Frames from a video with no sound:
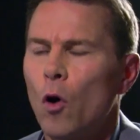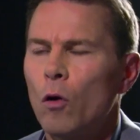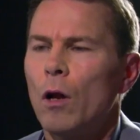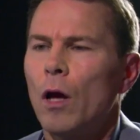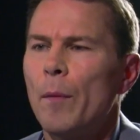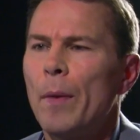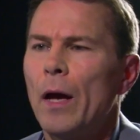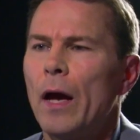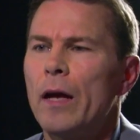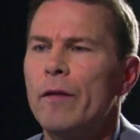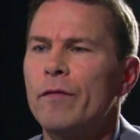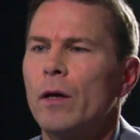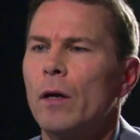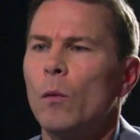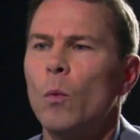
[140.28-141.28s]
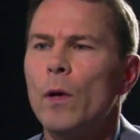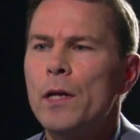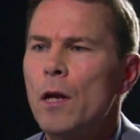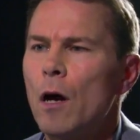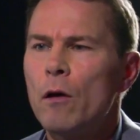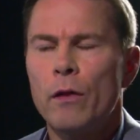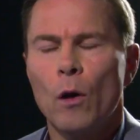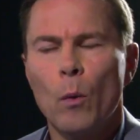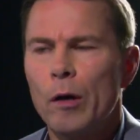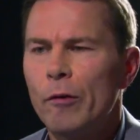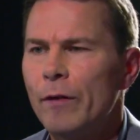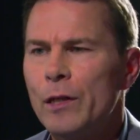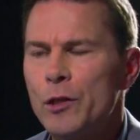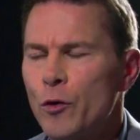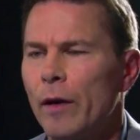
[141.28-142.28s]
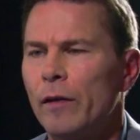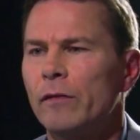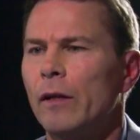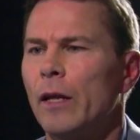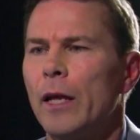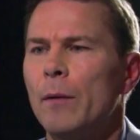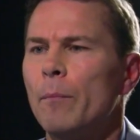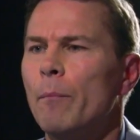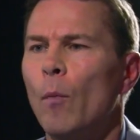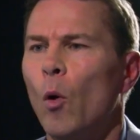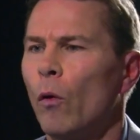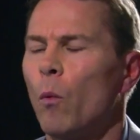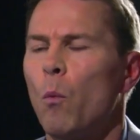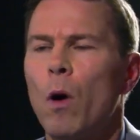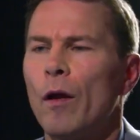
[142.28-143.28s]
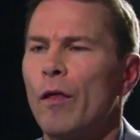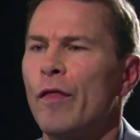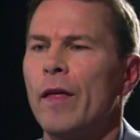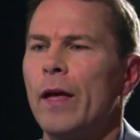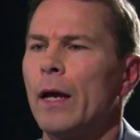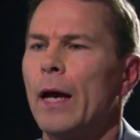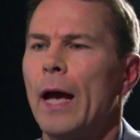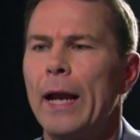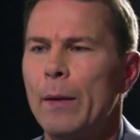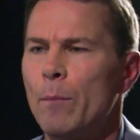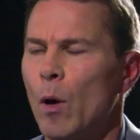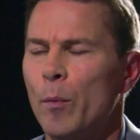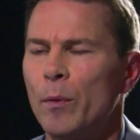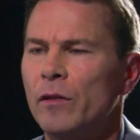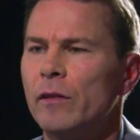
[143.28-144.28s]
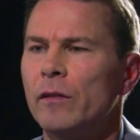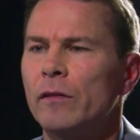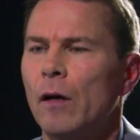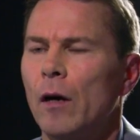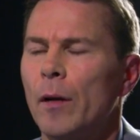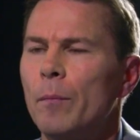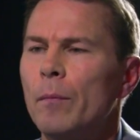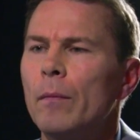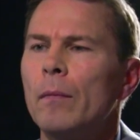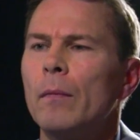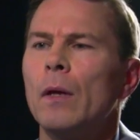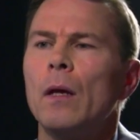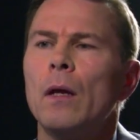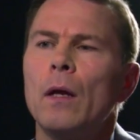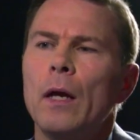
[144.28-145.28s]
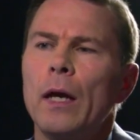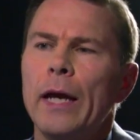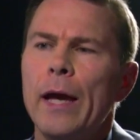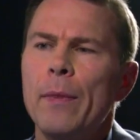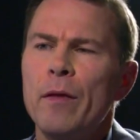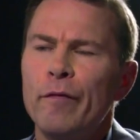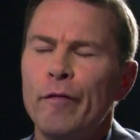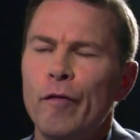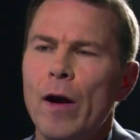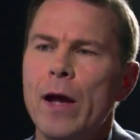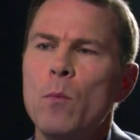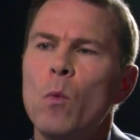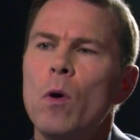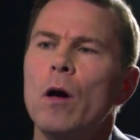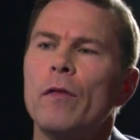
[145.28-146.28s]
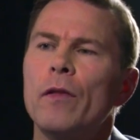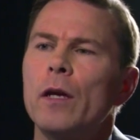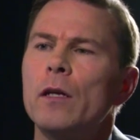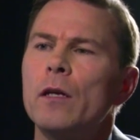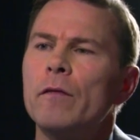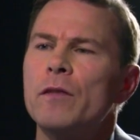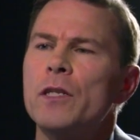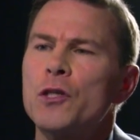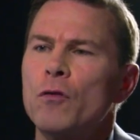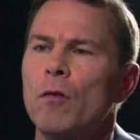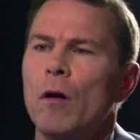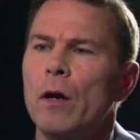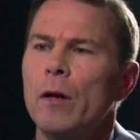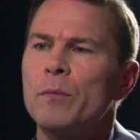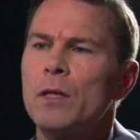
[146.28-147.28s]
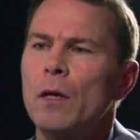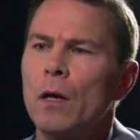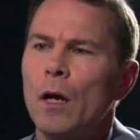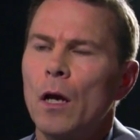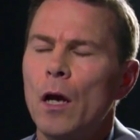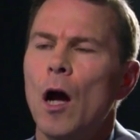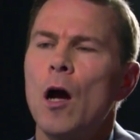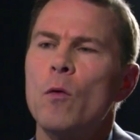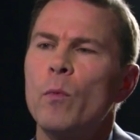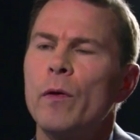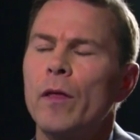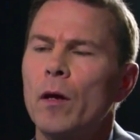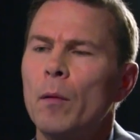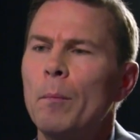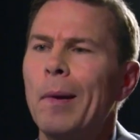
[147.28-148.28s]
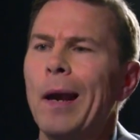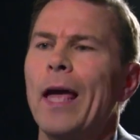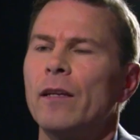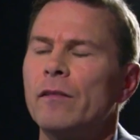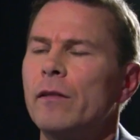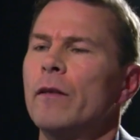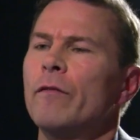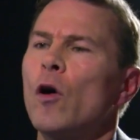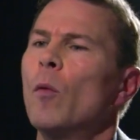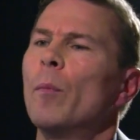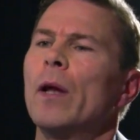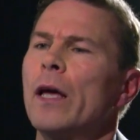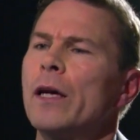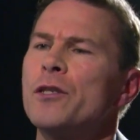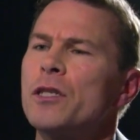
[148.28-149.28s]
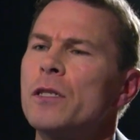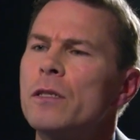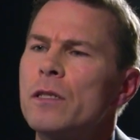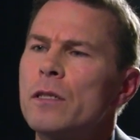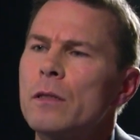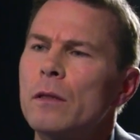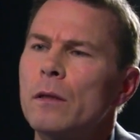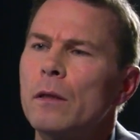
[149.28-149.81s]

online behaviour, we know that we're interested in more than one thing at any moment in time. Can the framework that you've described cope with the complexity of combinations?